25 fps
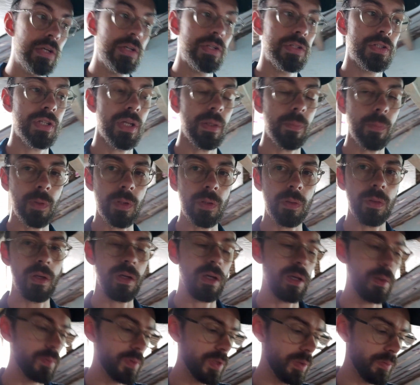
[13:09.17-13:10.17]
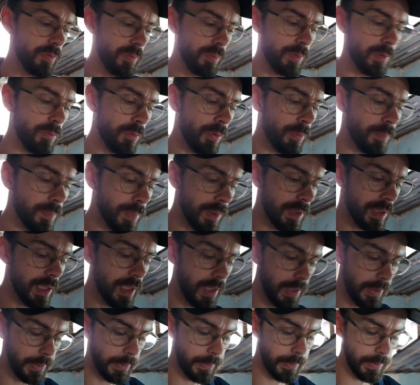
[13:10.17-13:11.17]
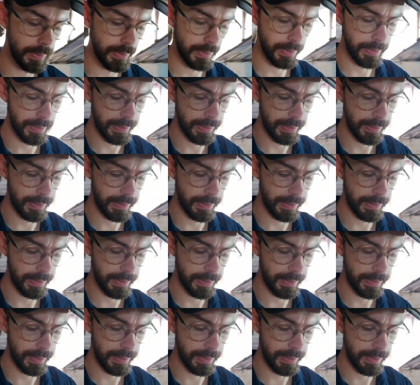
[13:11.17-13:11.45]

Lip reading: chimney that comes up from the room below,